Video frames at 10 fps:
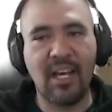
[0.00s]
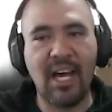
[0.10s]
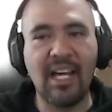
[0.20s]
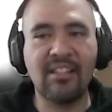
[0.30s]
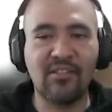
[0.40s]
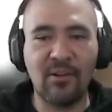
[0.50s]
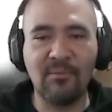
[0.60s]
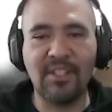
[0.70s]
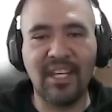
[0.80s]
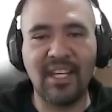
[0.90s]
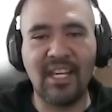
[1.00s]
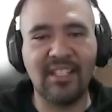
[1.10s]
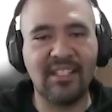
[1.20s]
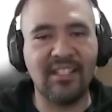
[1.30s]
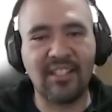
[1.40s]
And some data
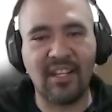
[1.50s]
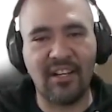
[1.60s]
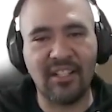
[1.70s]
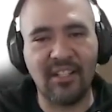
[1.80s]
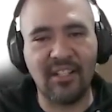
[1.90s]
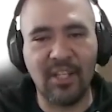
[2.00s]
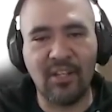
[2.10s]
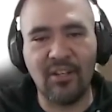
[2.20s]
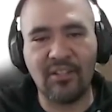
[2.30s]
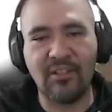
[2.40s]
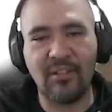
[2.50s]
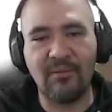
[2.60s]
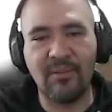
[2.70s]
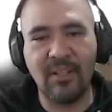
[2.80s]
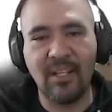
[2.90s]
is discarded because of